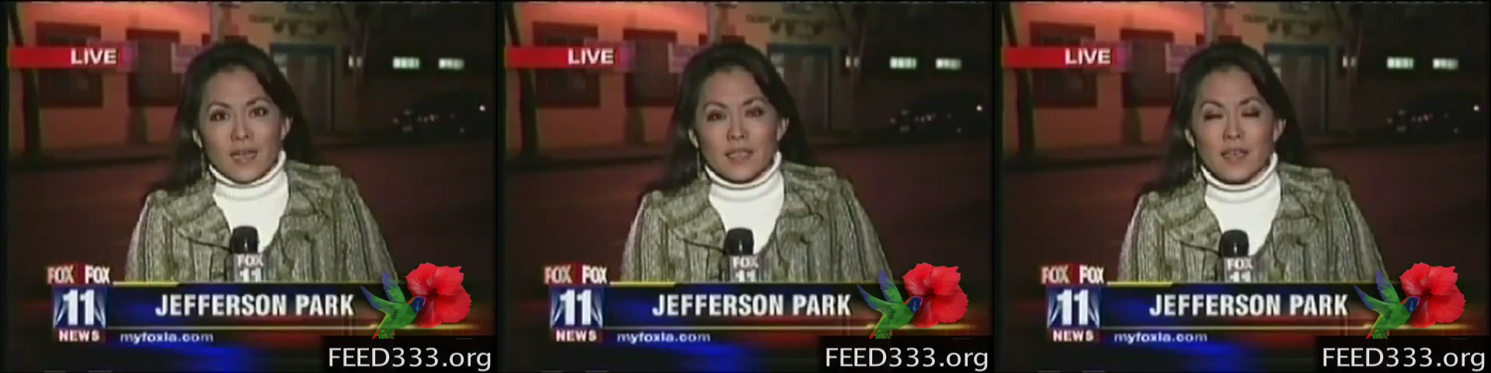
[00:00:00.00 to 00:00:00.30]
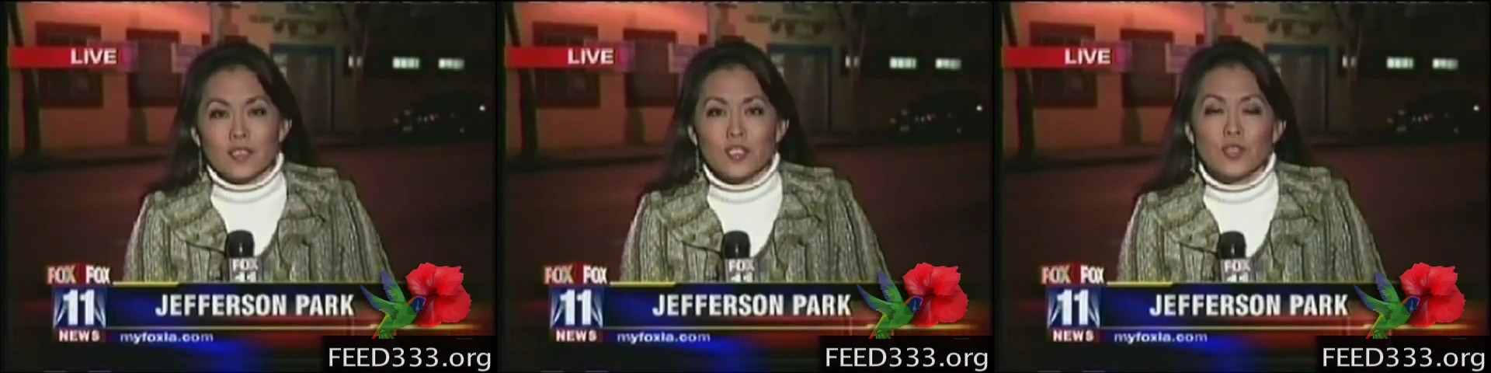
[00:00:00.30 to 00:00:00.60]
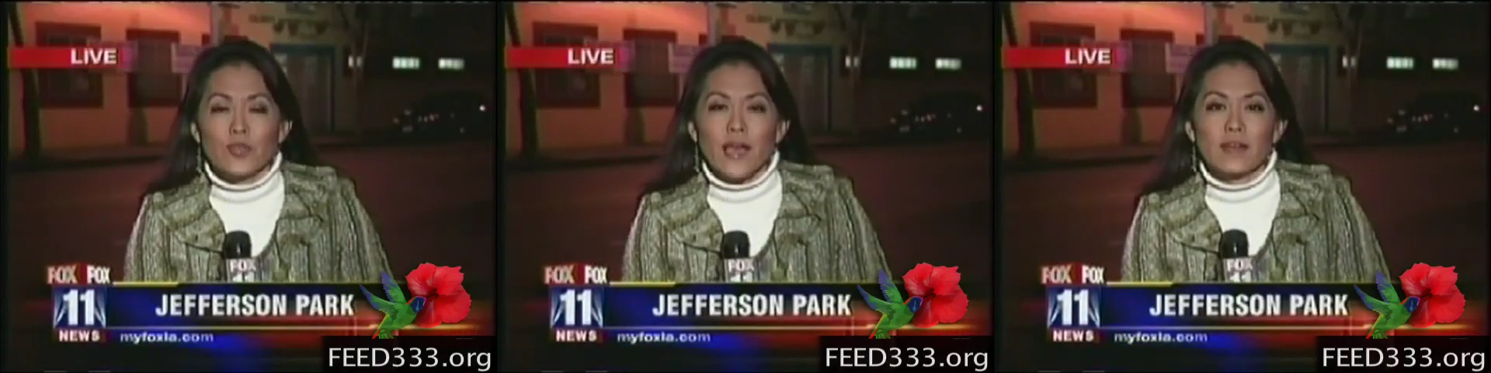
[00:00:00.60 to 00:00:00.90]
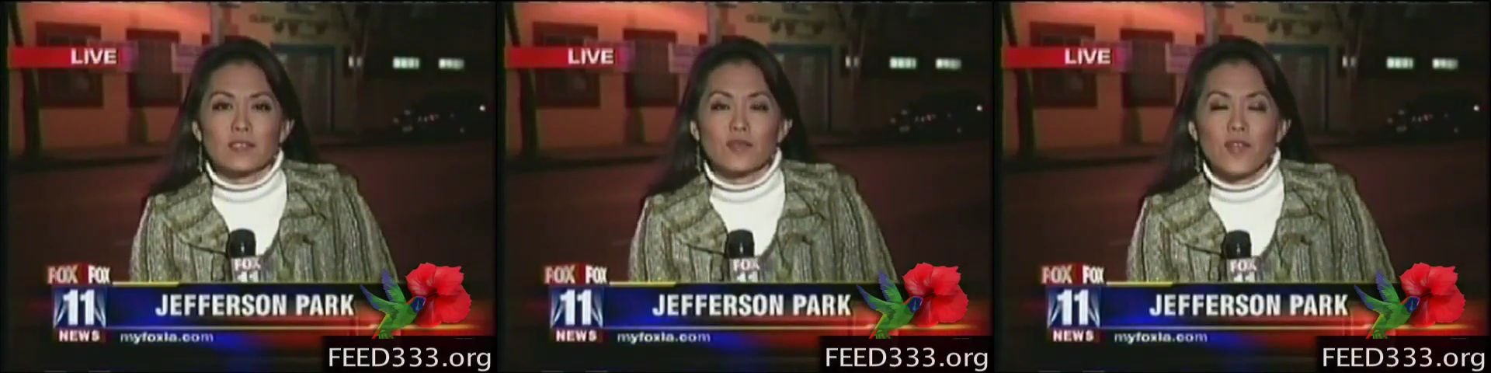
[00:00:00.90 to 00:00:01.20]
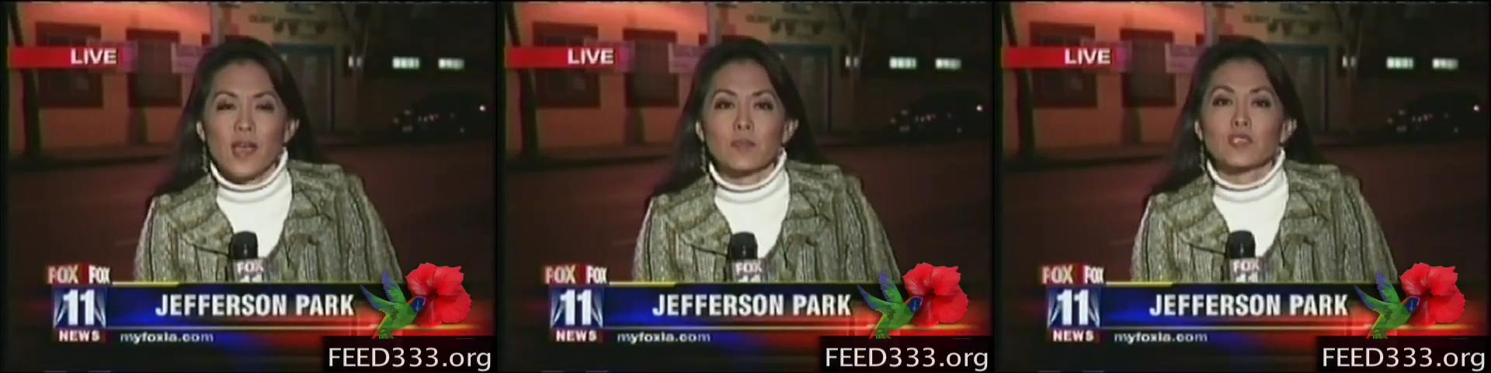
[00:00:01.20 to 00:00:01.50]
Now, the 2,000
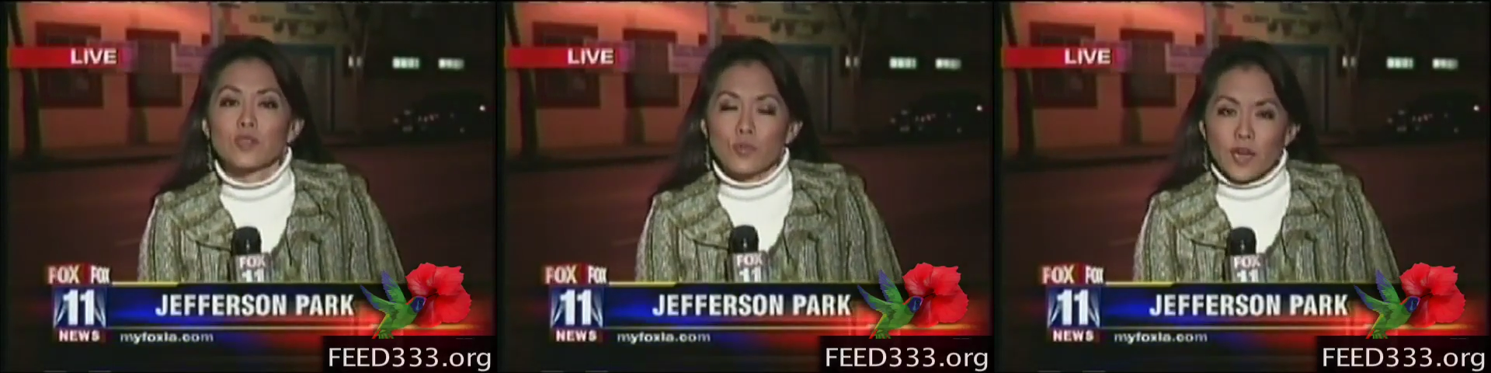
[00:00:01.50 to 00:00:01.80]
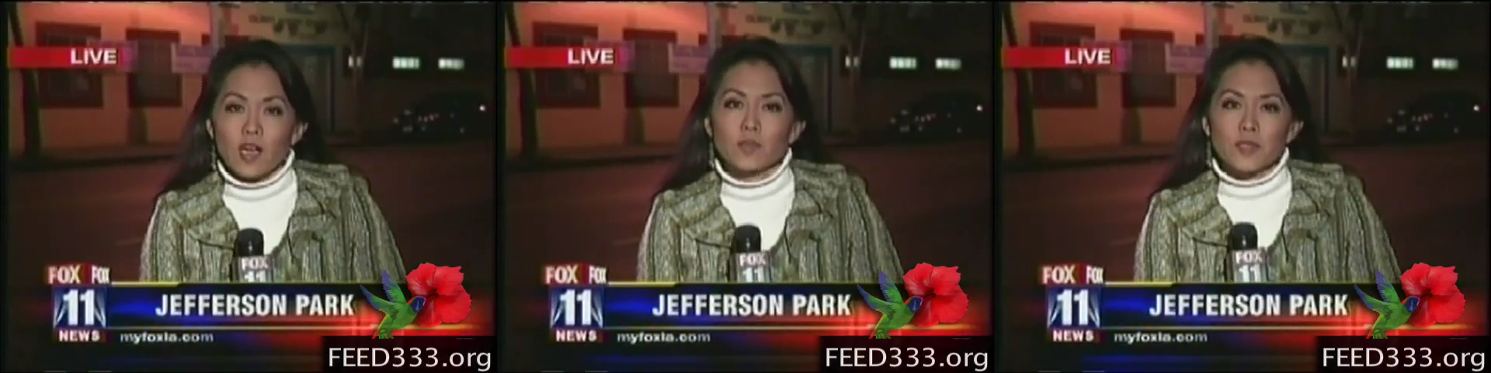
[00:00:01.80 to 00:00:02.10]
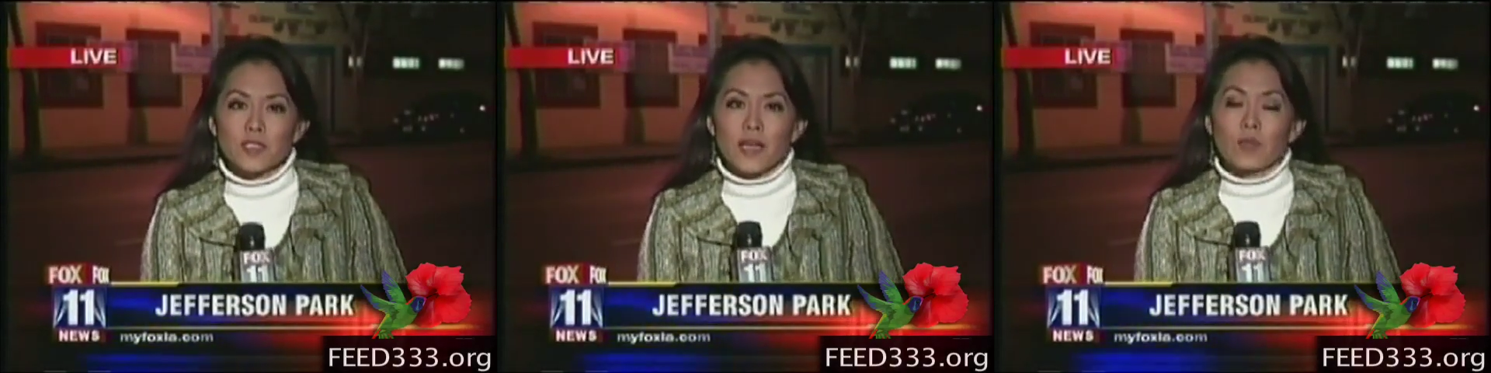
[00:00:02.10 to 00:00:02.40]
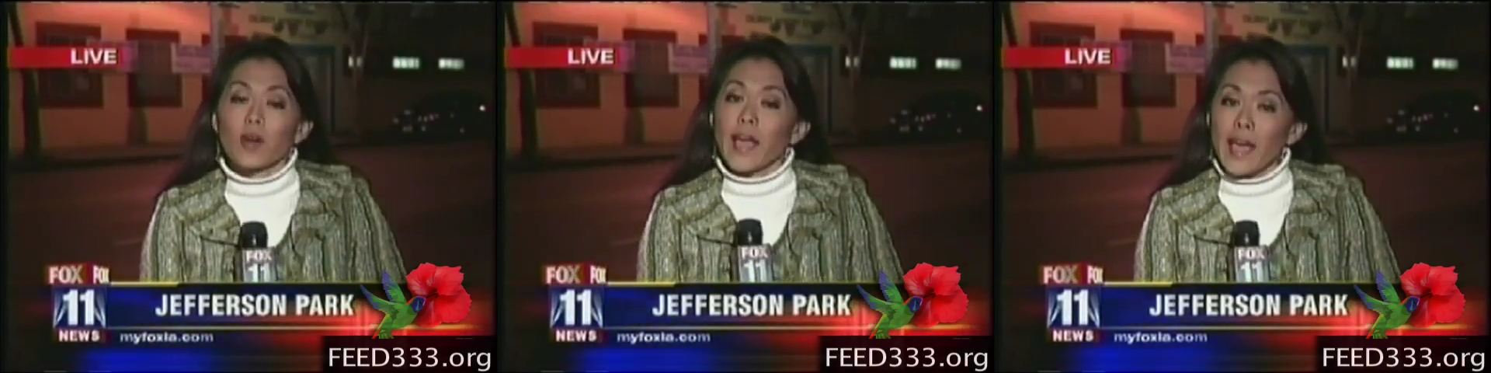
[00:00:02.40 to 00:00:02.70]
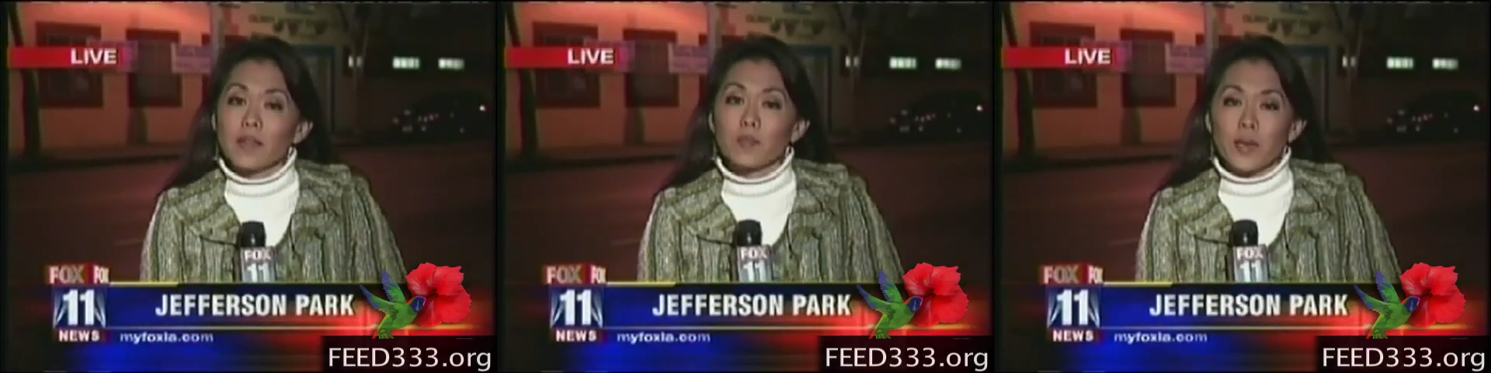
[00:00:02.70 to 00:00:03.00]
families who were helped today were
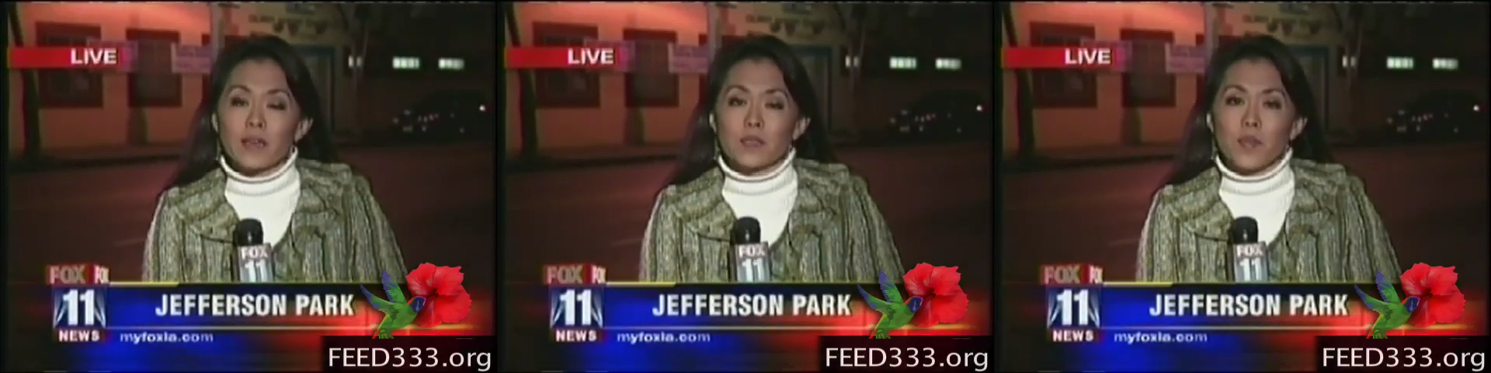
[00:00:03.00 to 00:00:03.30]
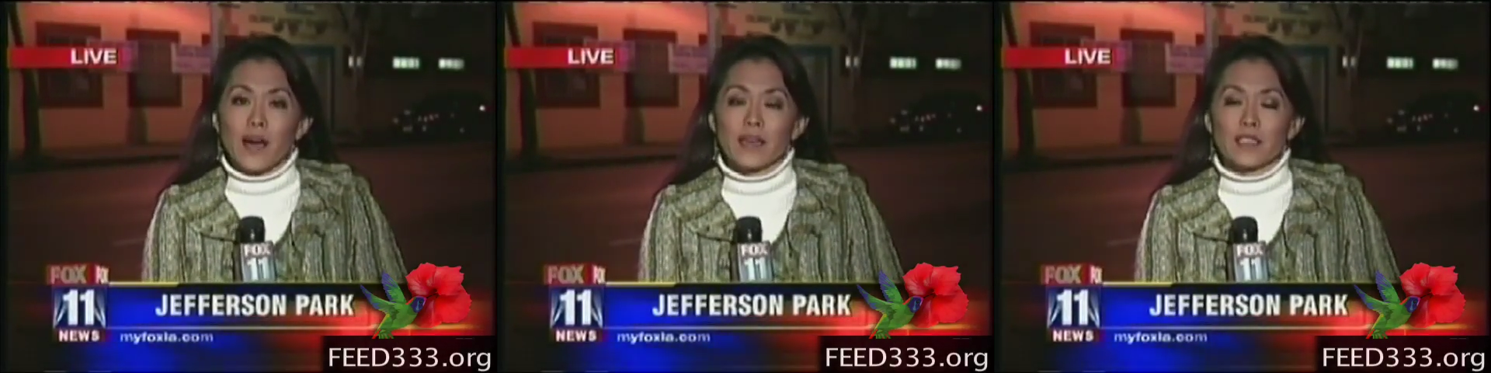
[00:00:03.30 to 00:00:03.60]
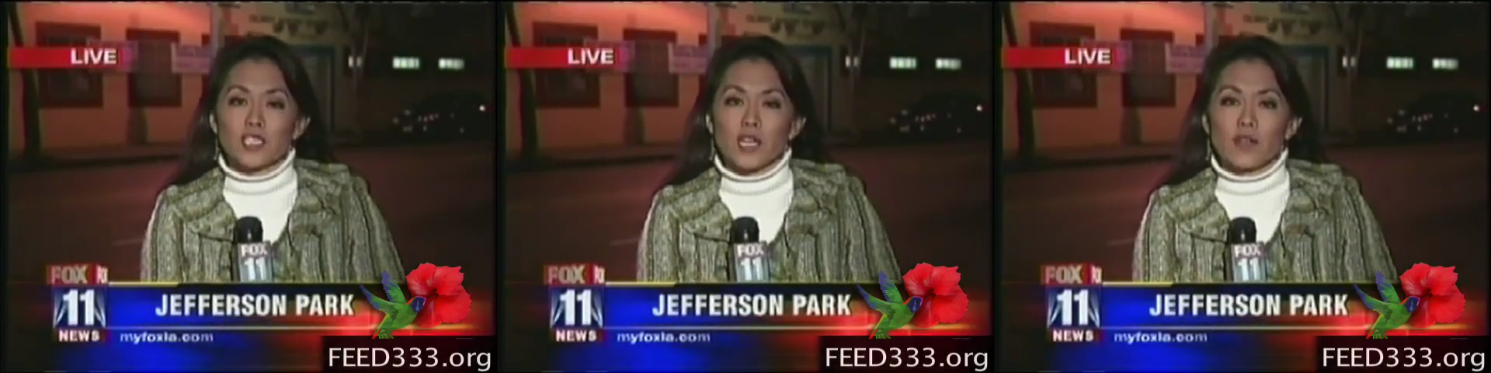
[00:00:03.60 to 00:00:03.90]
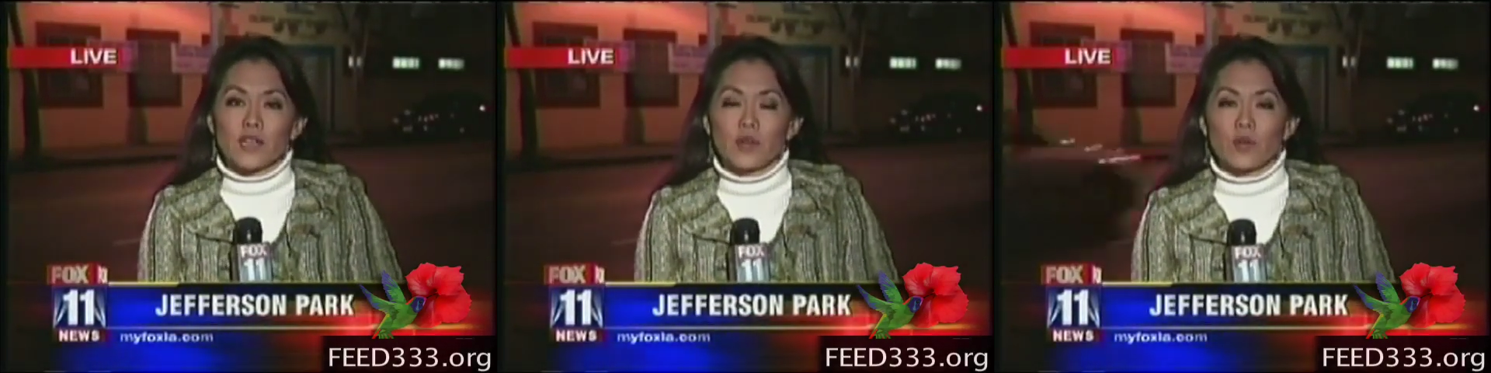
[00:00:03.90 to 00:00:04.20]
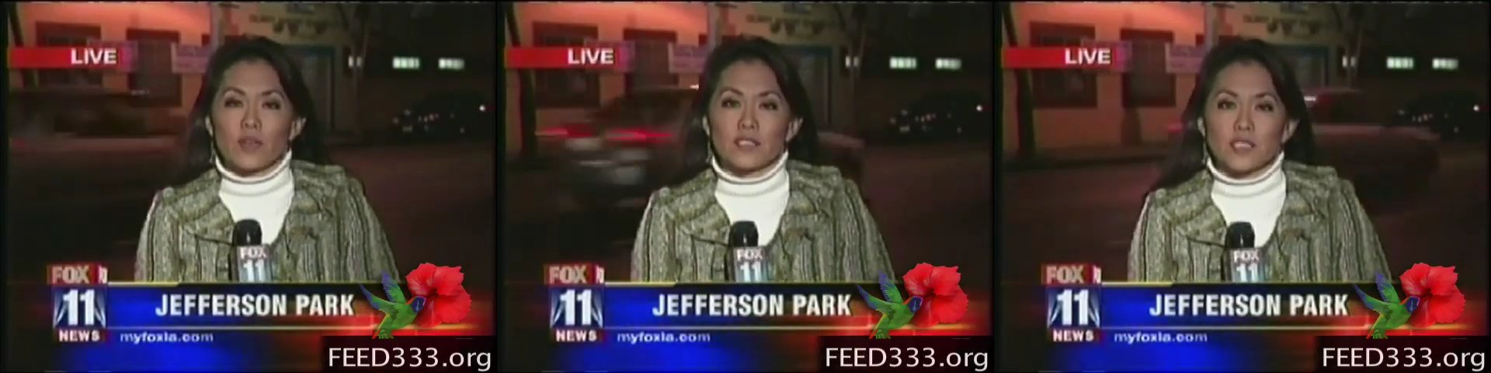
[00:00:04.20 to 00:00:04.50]
handpicked by the charity
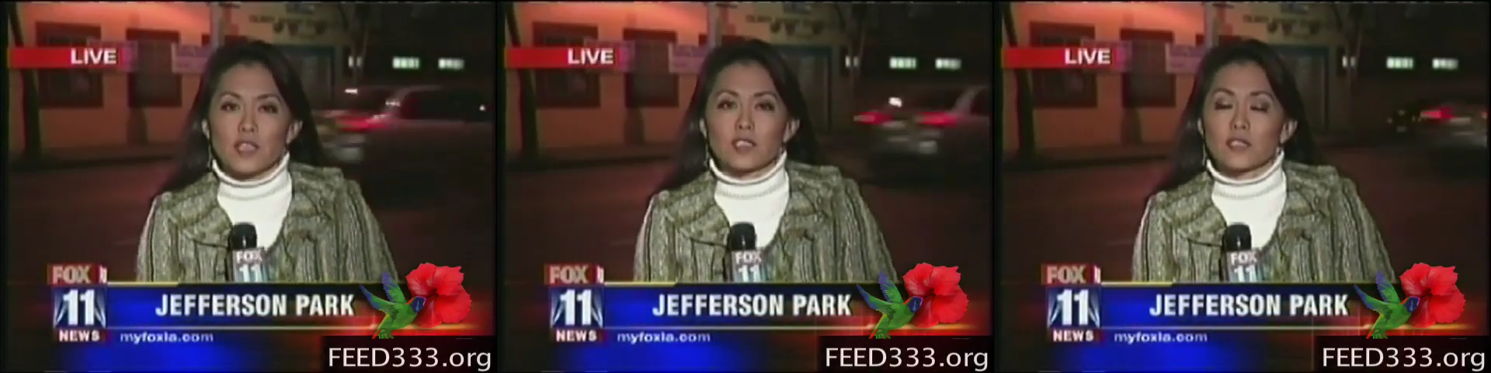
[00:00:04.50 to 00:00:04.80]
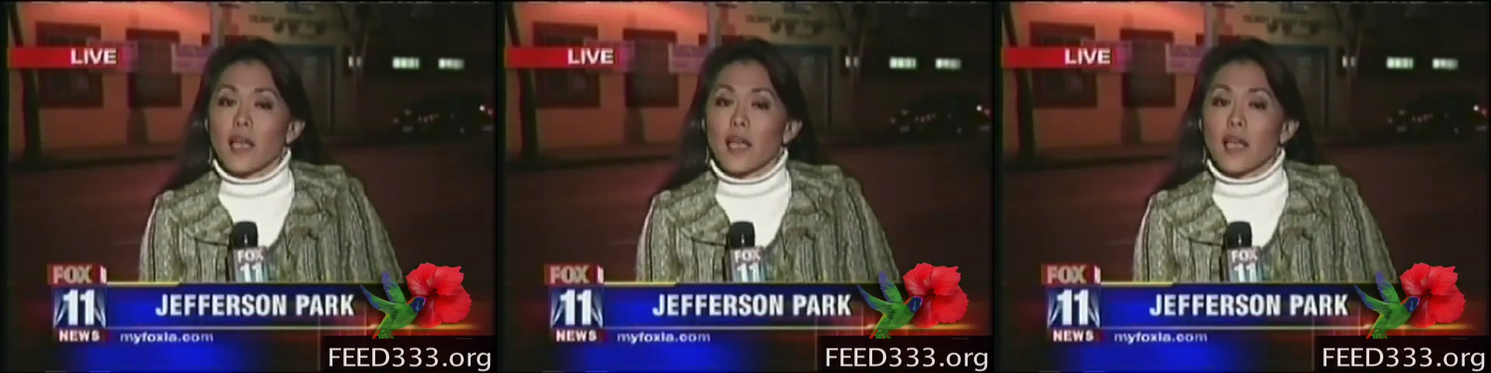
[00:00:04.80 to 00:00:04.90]
organizations,